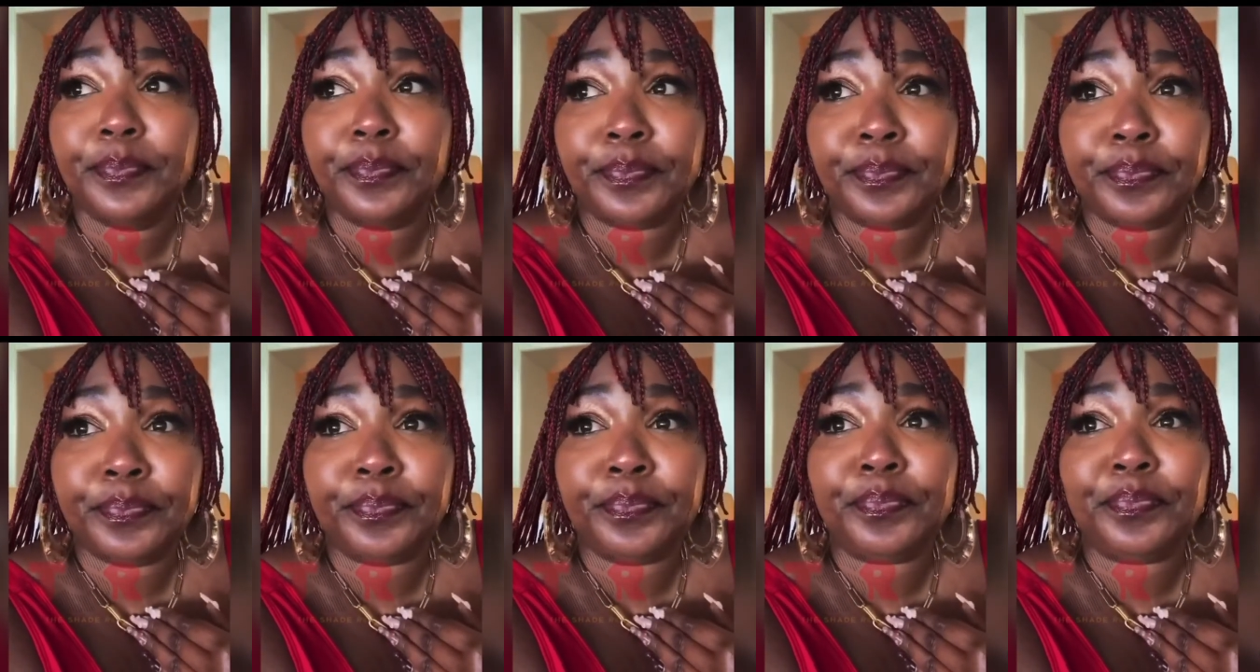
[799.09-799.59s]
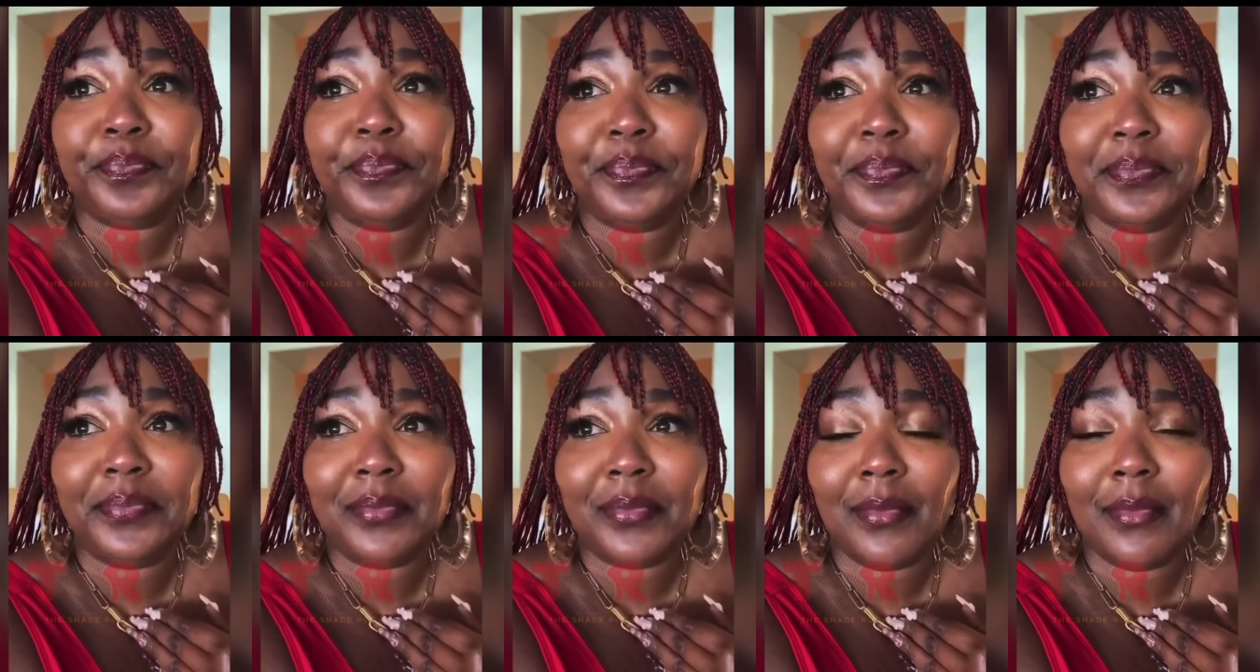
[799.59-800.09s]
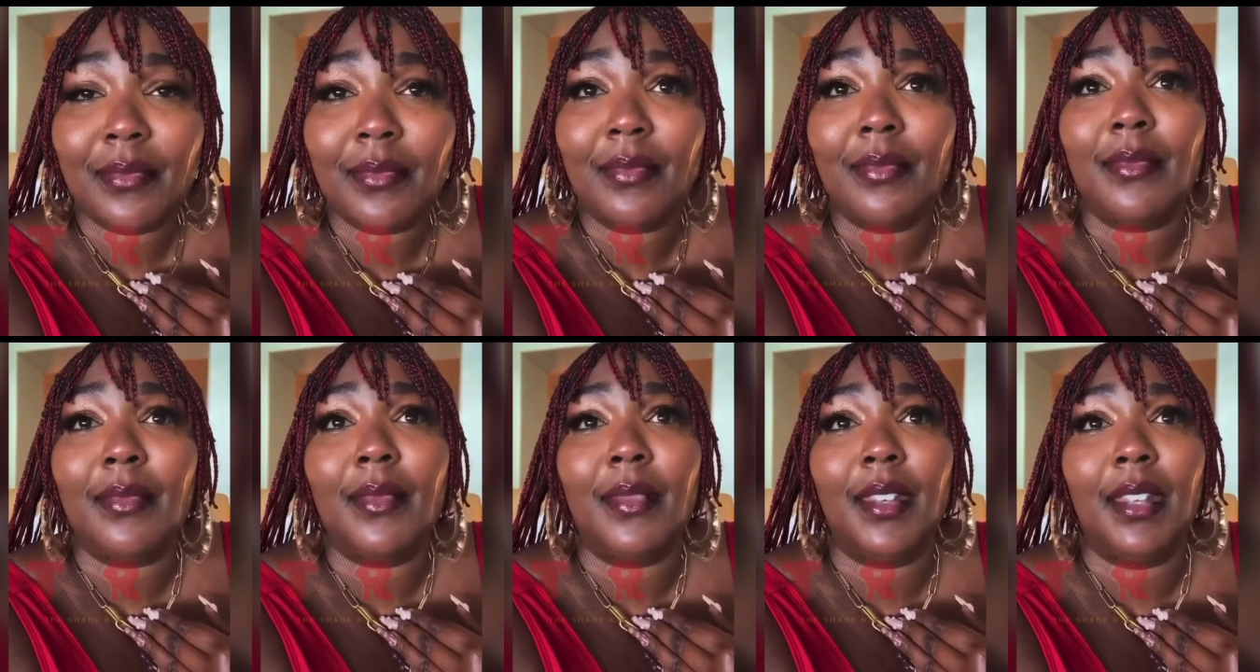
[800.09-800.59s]
But it says,
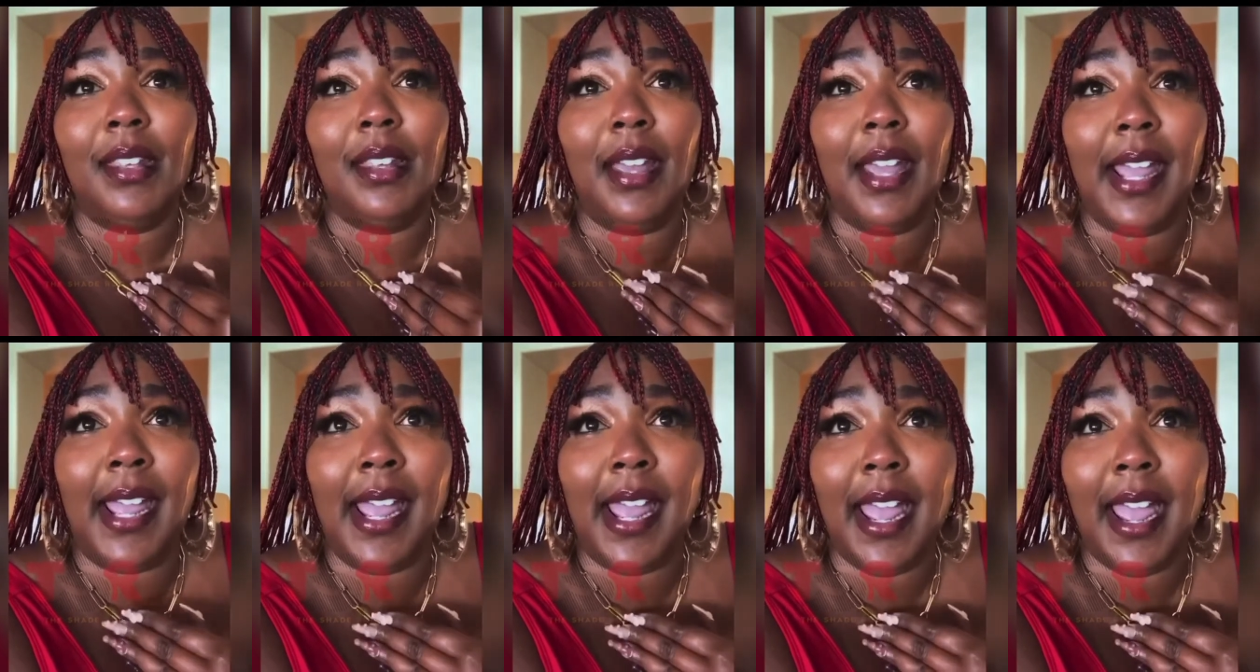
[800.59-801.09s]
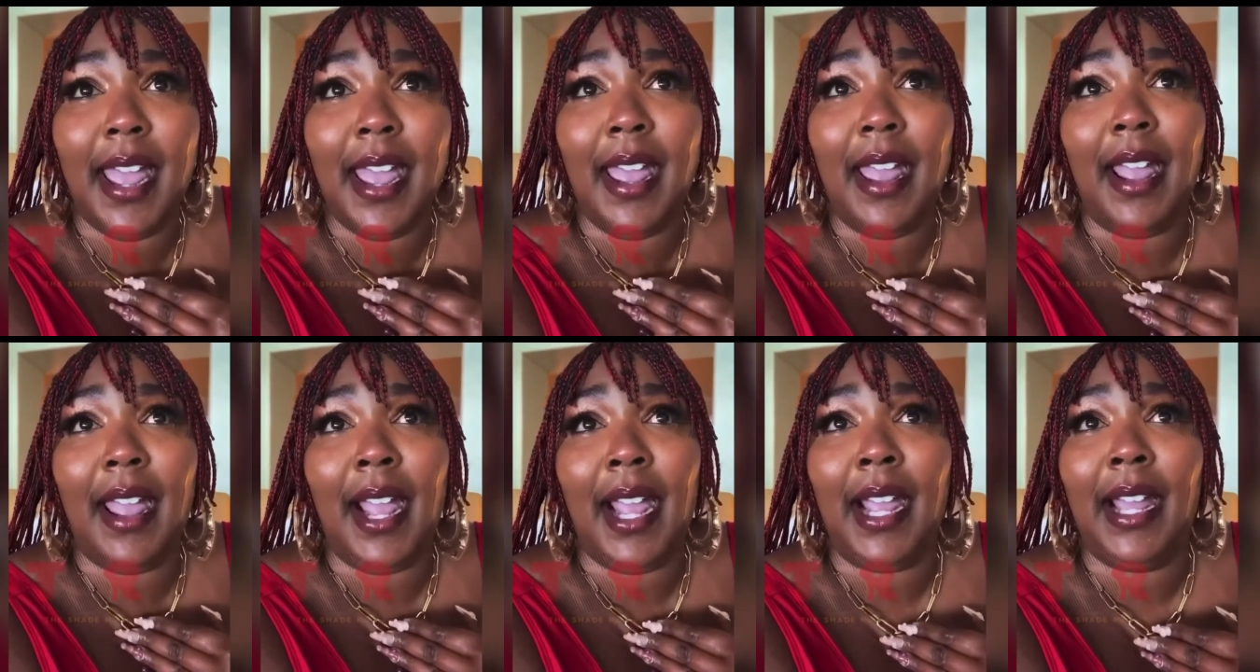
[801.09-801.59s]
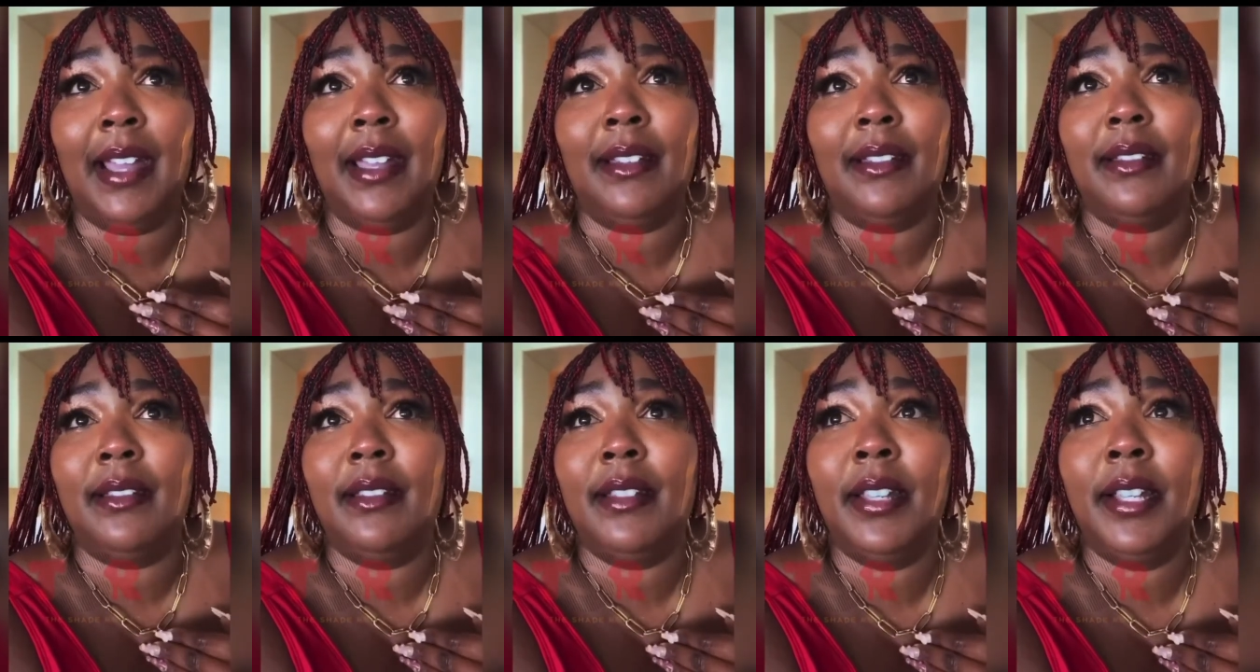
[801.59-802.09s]
we would have healed
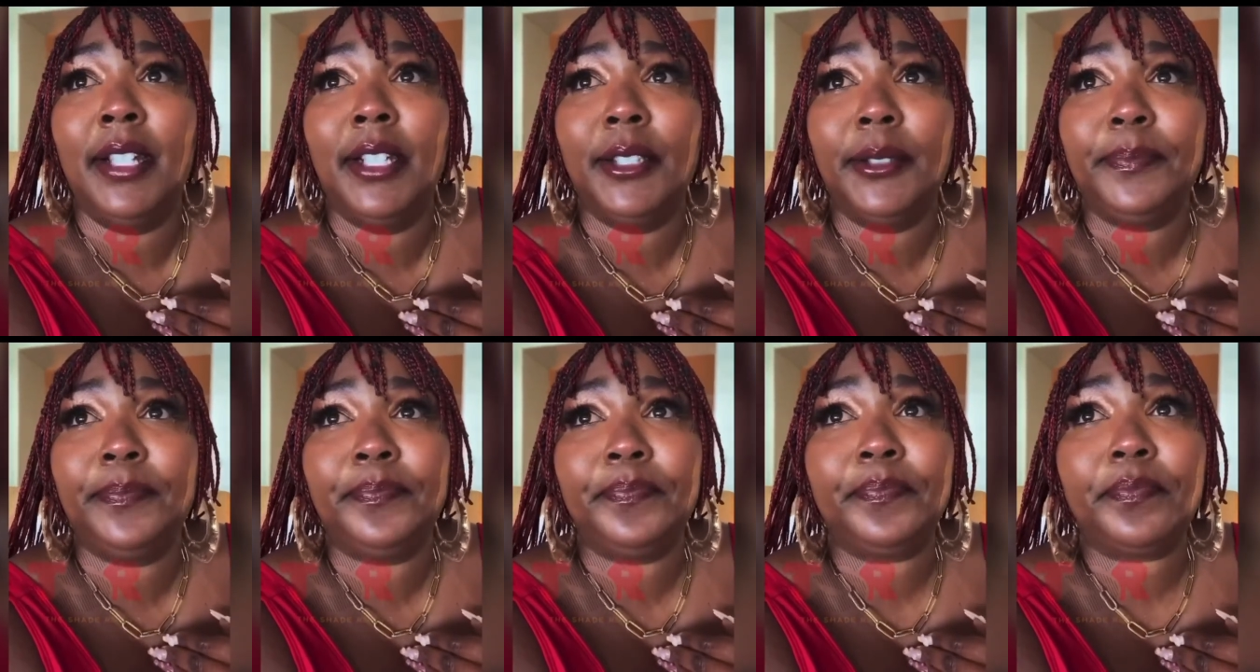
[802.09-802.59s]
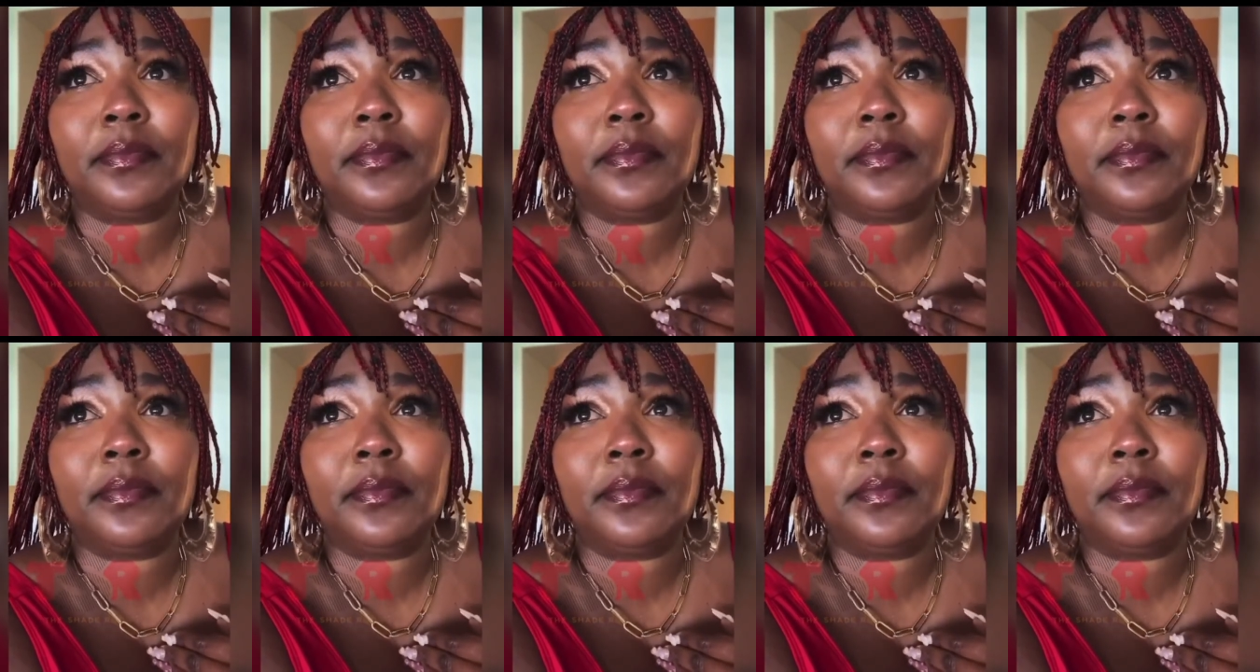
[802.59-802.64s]
Babylon